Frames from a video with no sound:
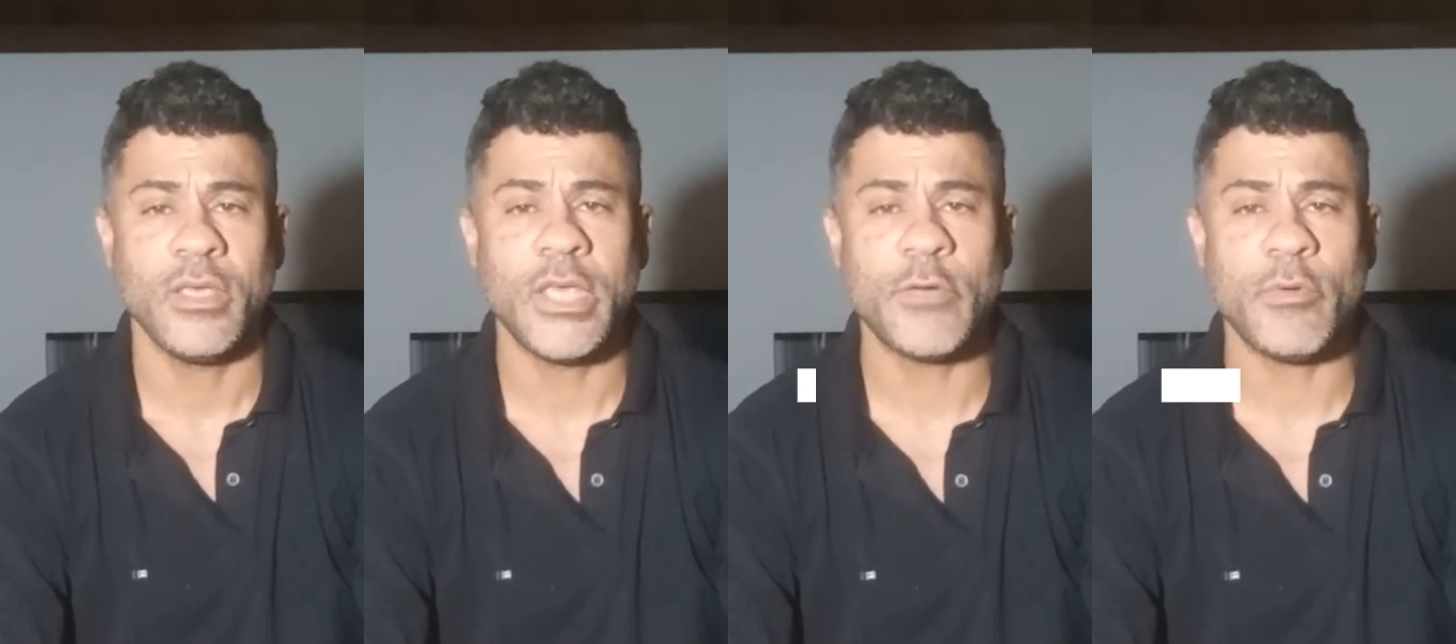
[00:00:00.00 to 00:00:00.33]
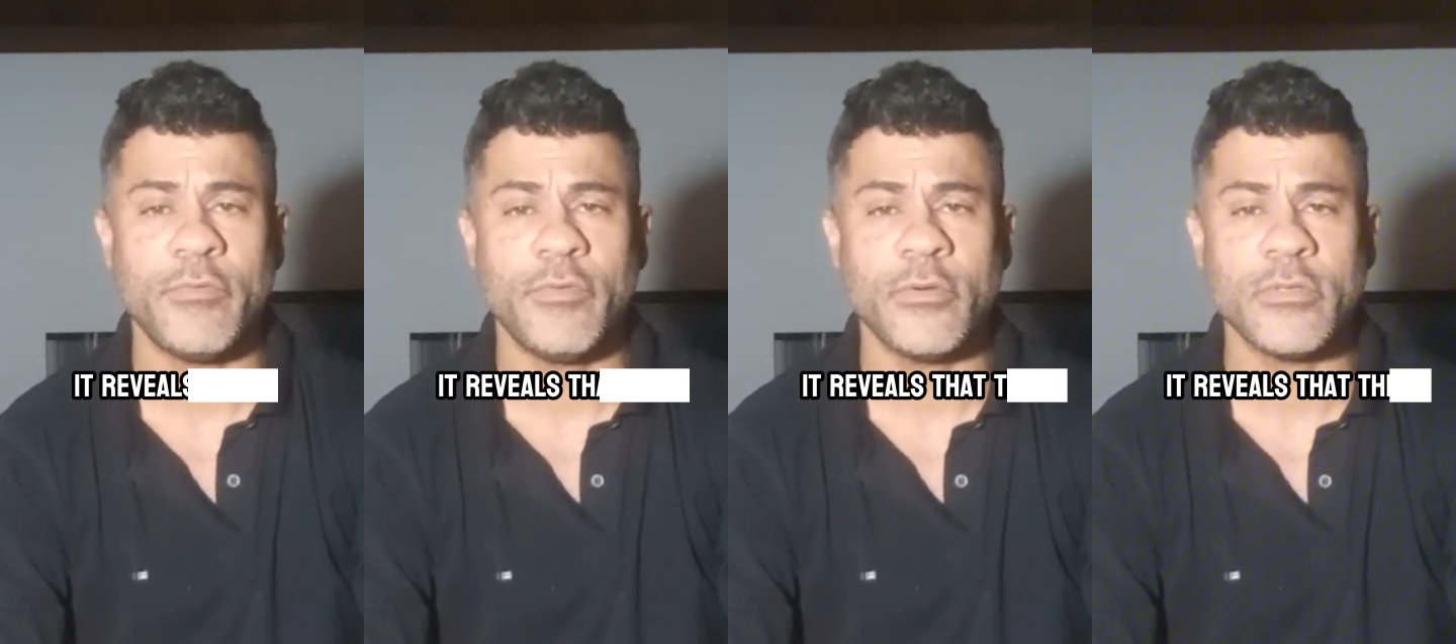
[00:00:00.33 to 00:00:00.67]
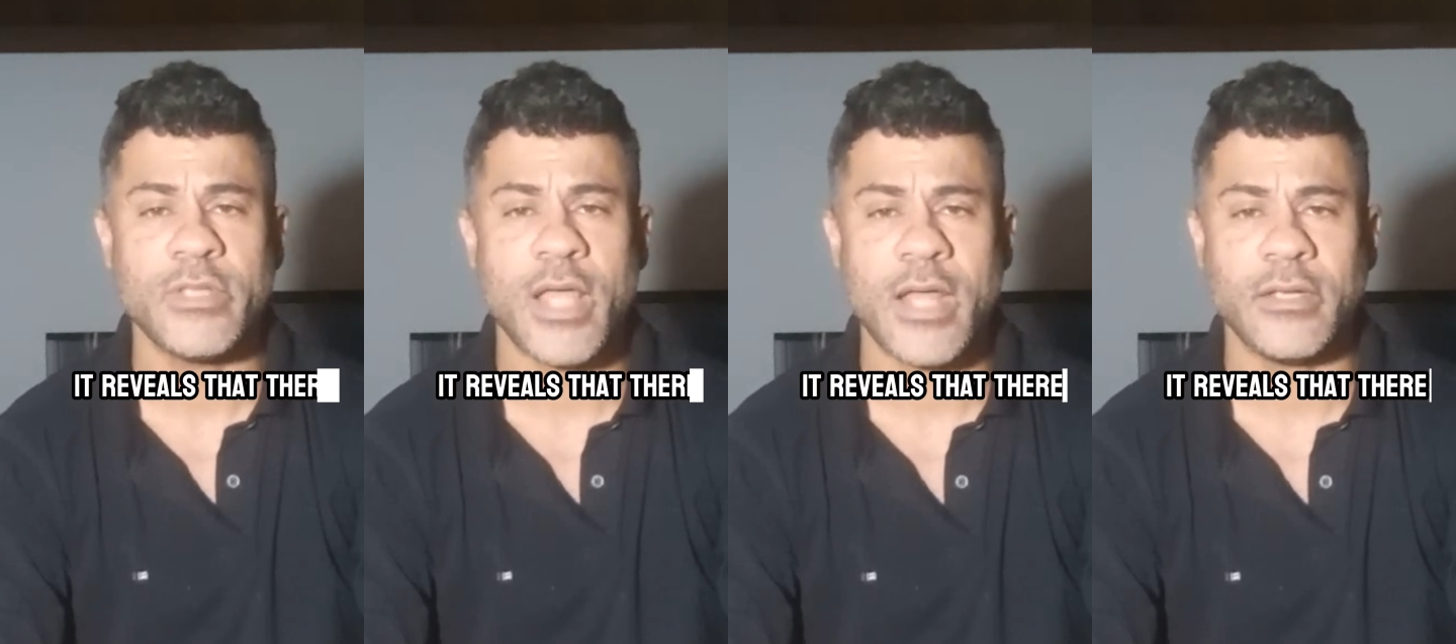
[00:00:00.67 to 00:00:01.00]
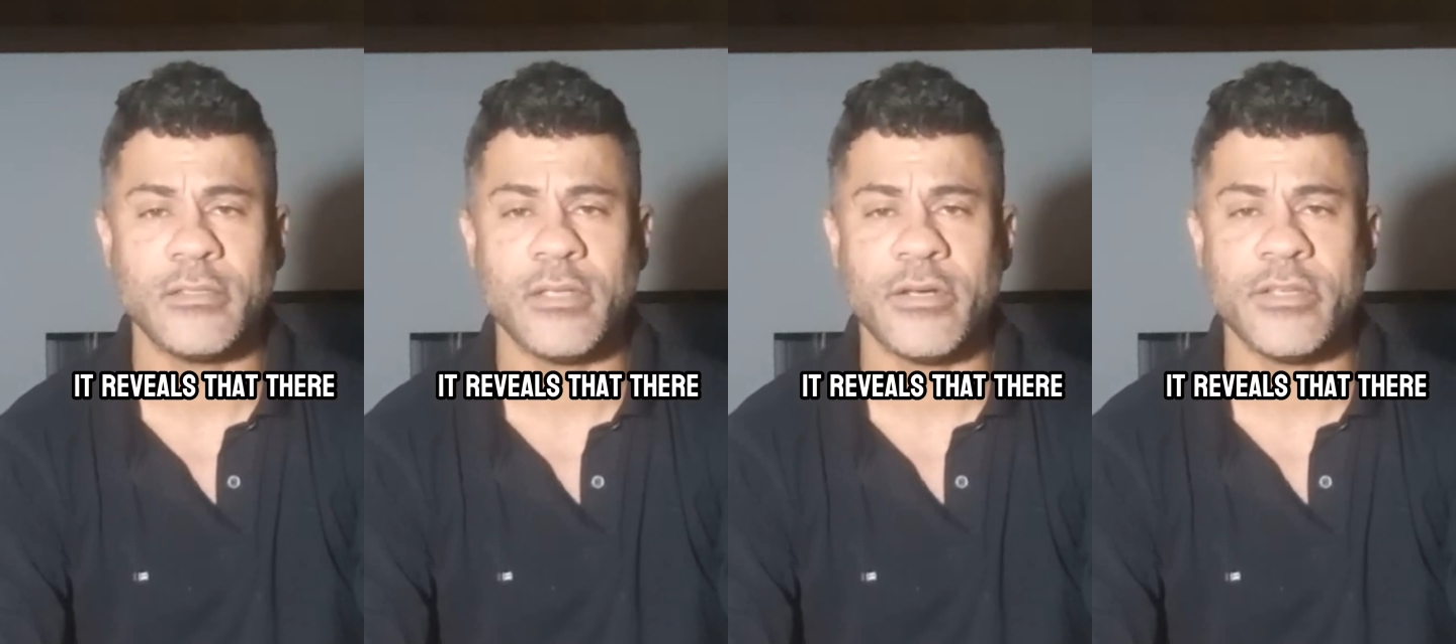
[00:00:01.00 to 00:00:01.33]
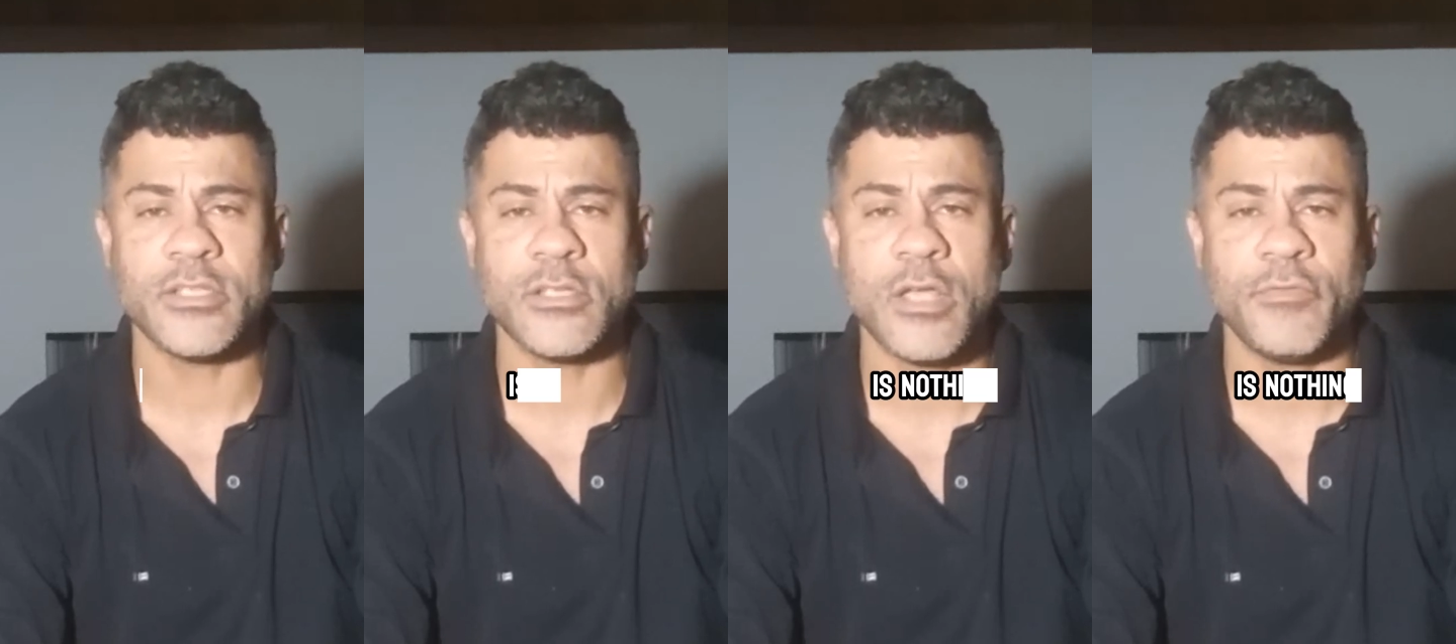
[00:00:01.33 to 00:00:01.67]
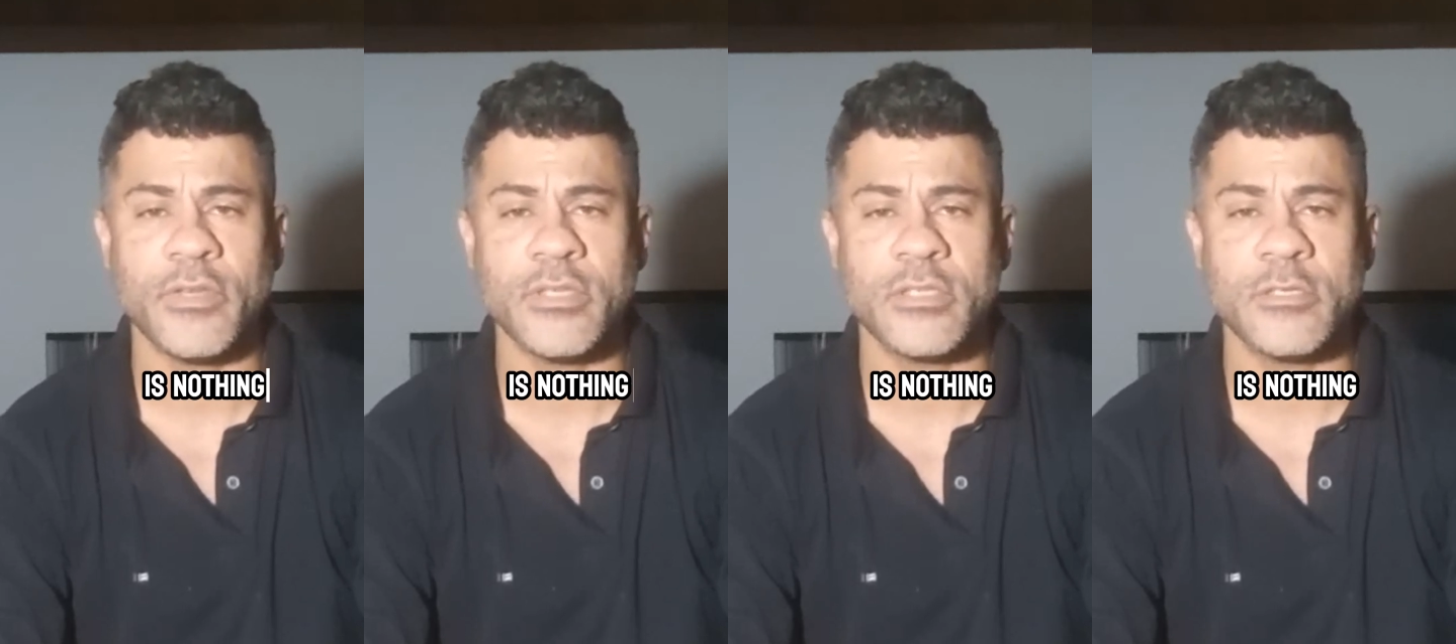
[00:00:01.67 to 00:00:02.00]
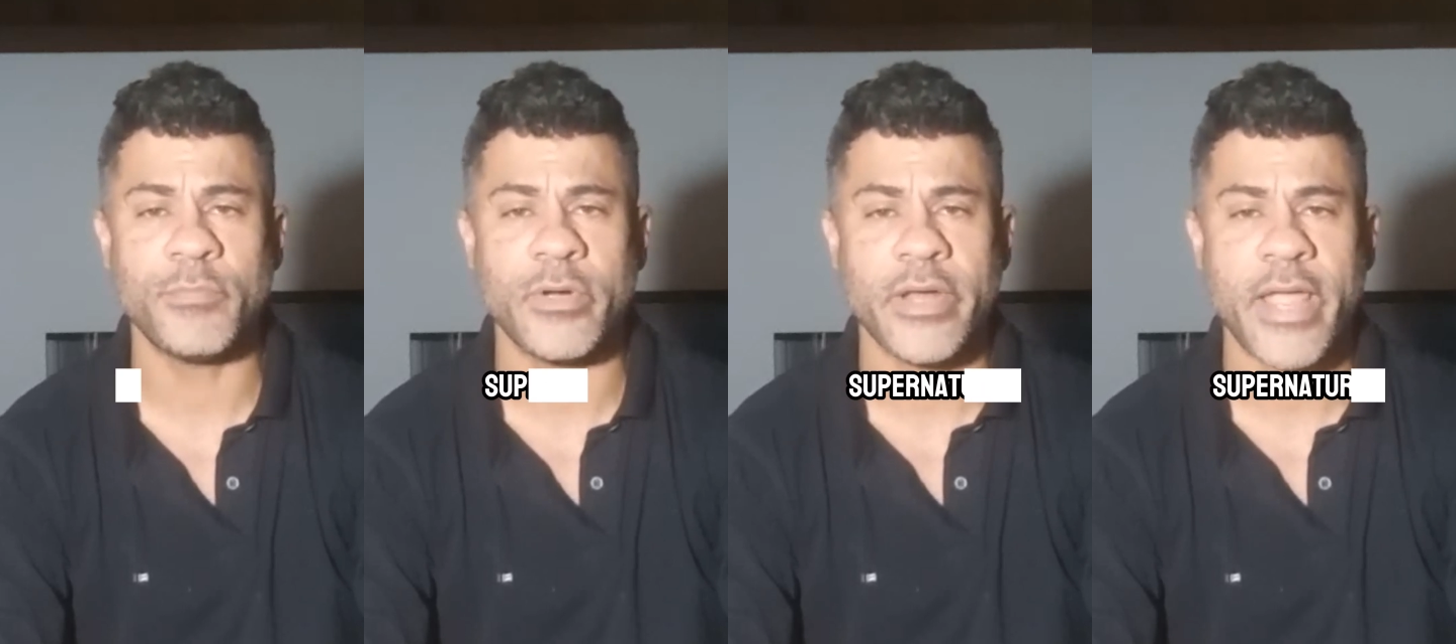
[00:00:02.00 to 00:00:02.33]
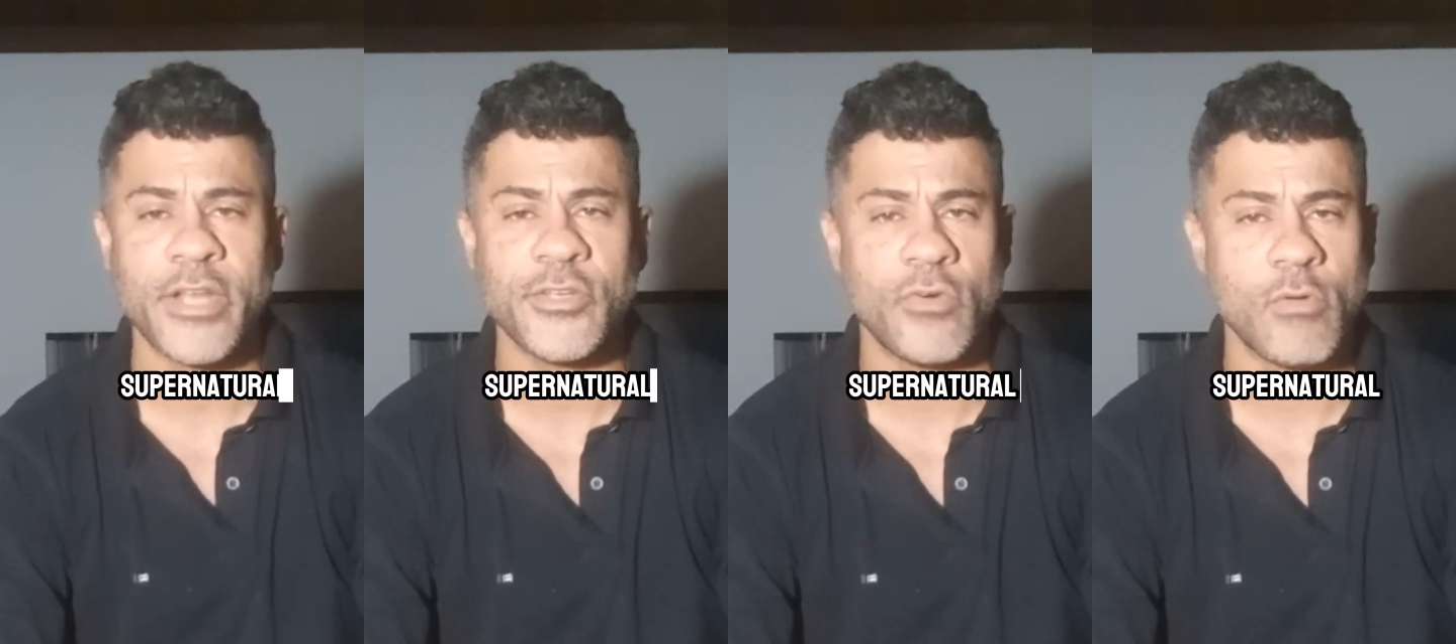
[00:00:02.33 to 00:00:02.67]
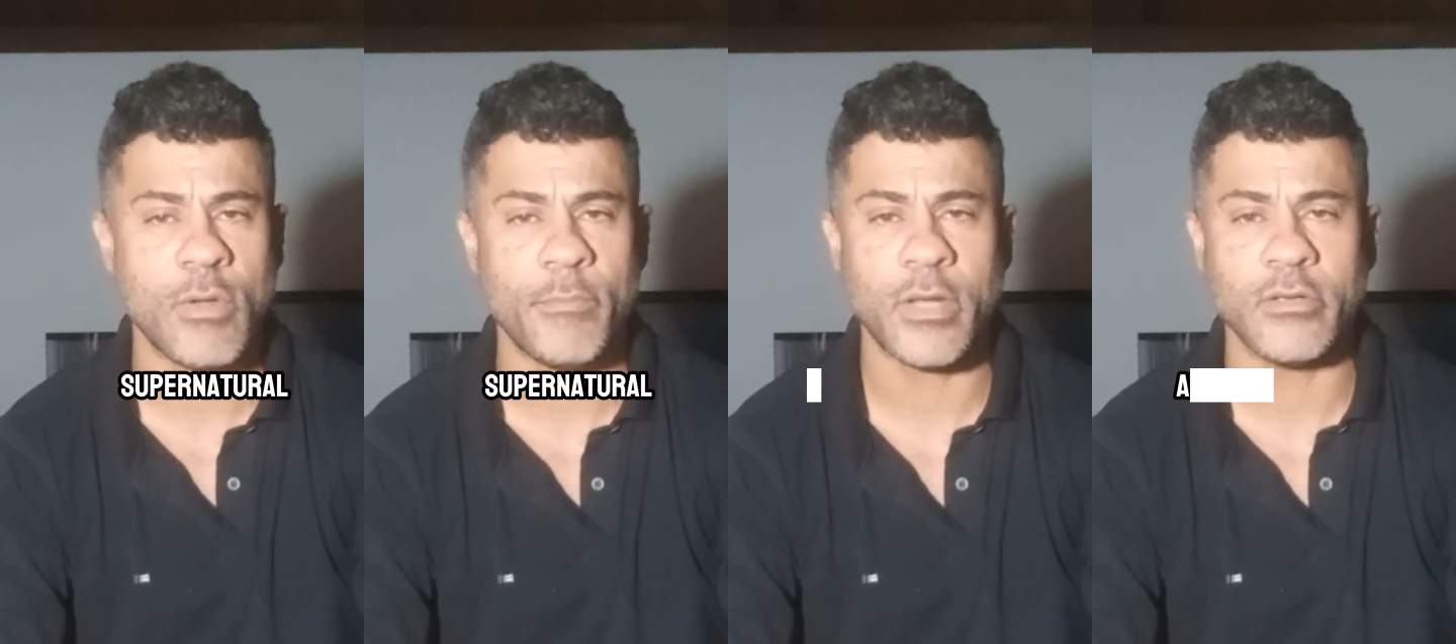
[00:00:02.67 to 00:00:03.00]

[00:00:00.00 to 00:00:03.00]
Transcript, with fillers: It reveals that there is nothing supernatural